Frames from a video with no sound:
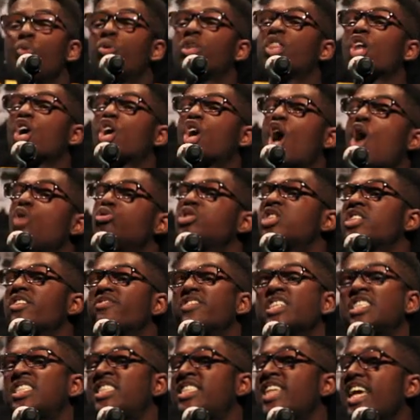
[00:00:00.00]
with the ghost of
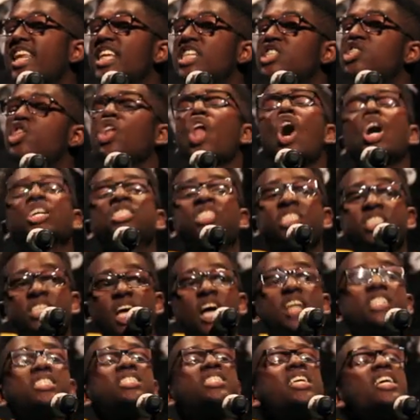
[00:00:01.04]
the city's lost
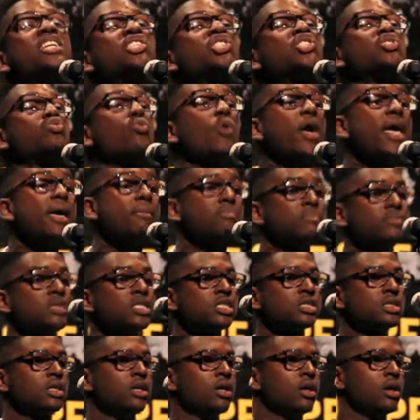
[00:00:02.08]
sons. He swims,